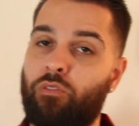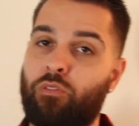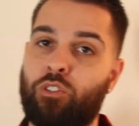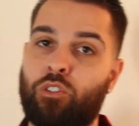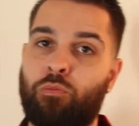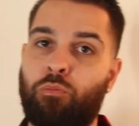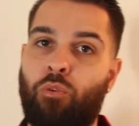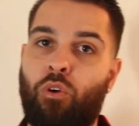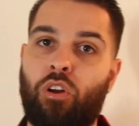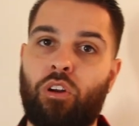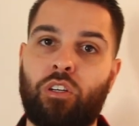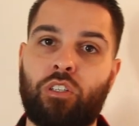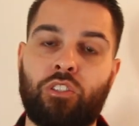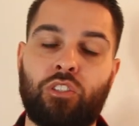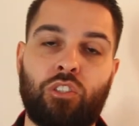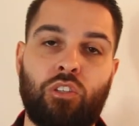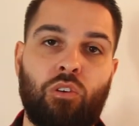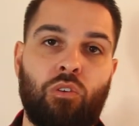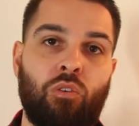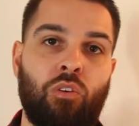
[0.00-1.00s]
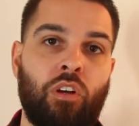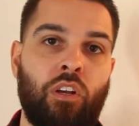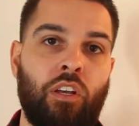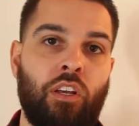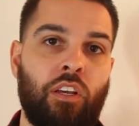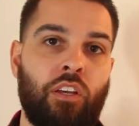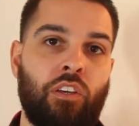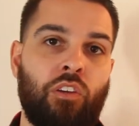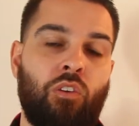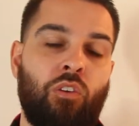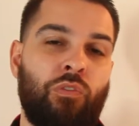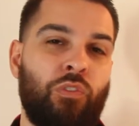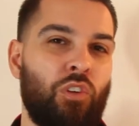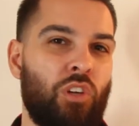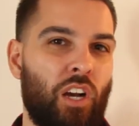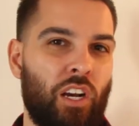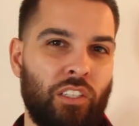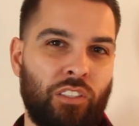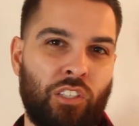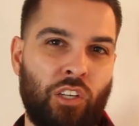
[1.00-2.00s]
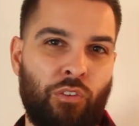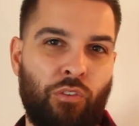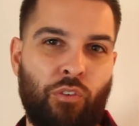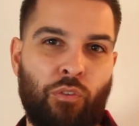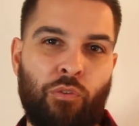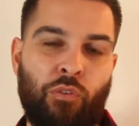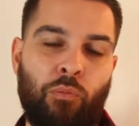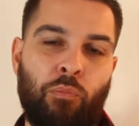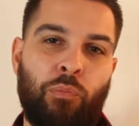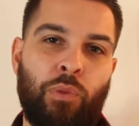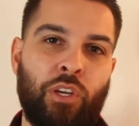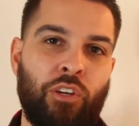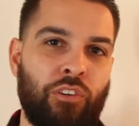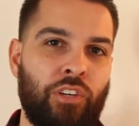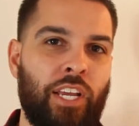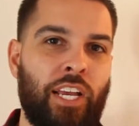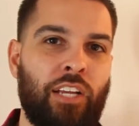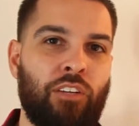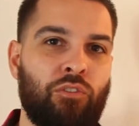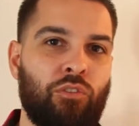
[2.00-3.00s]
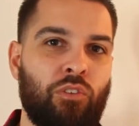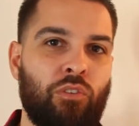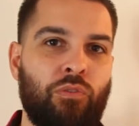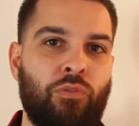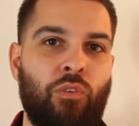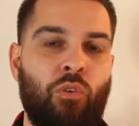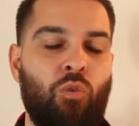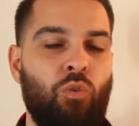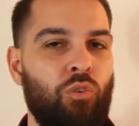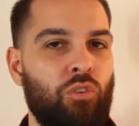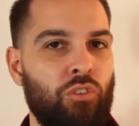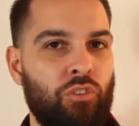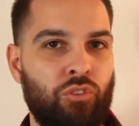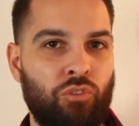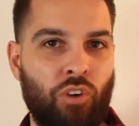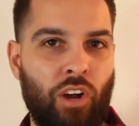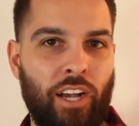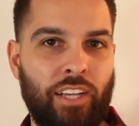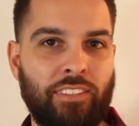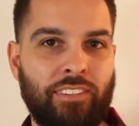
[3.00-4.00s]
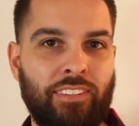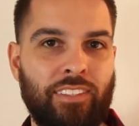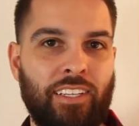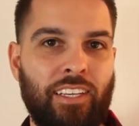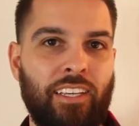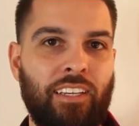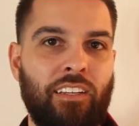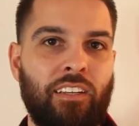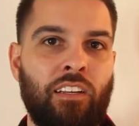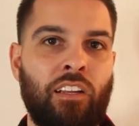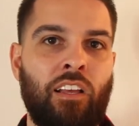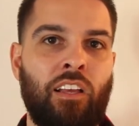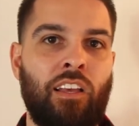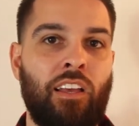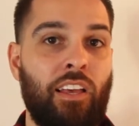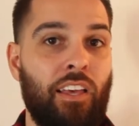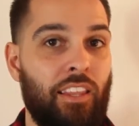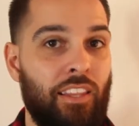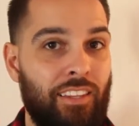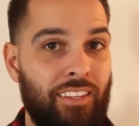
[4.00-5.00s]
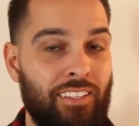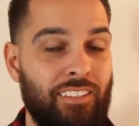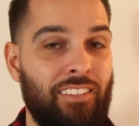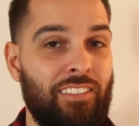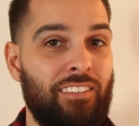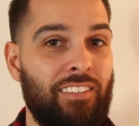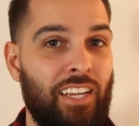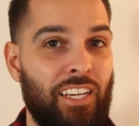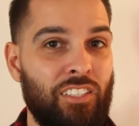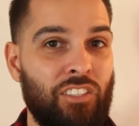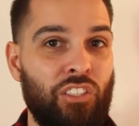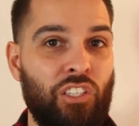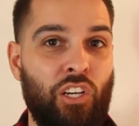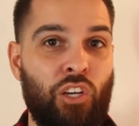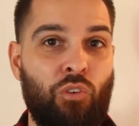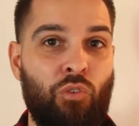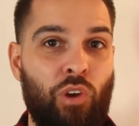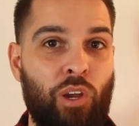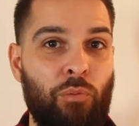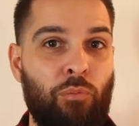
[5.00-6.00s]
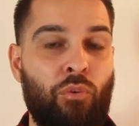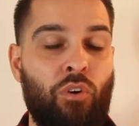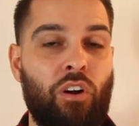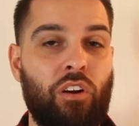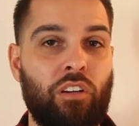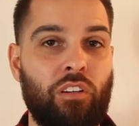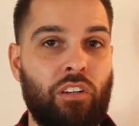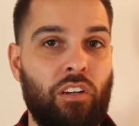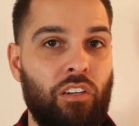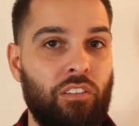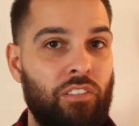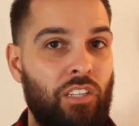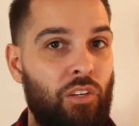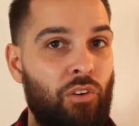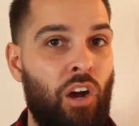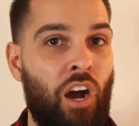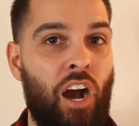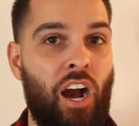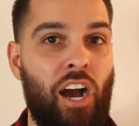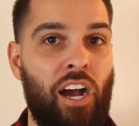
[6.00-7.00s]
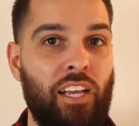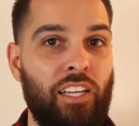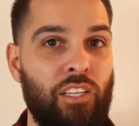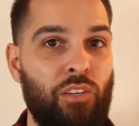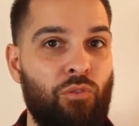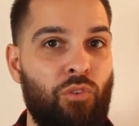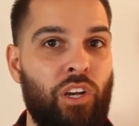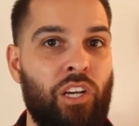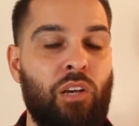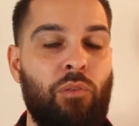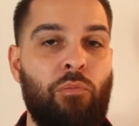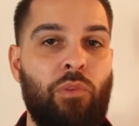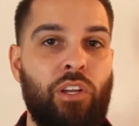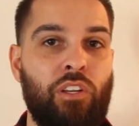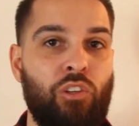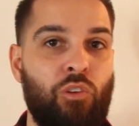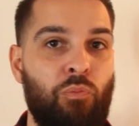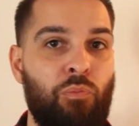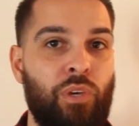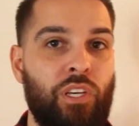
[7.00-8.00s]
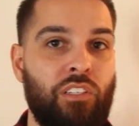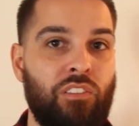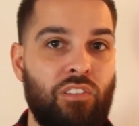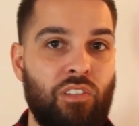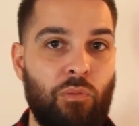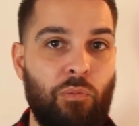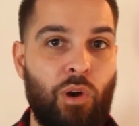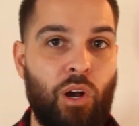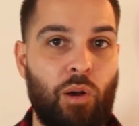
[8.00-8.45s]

of this product. So, you know, if you guys suffer from beard dandruff or dry skin, this is actually a great product, guys. I'd highly recommend you pick some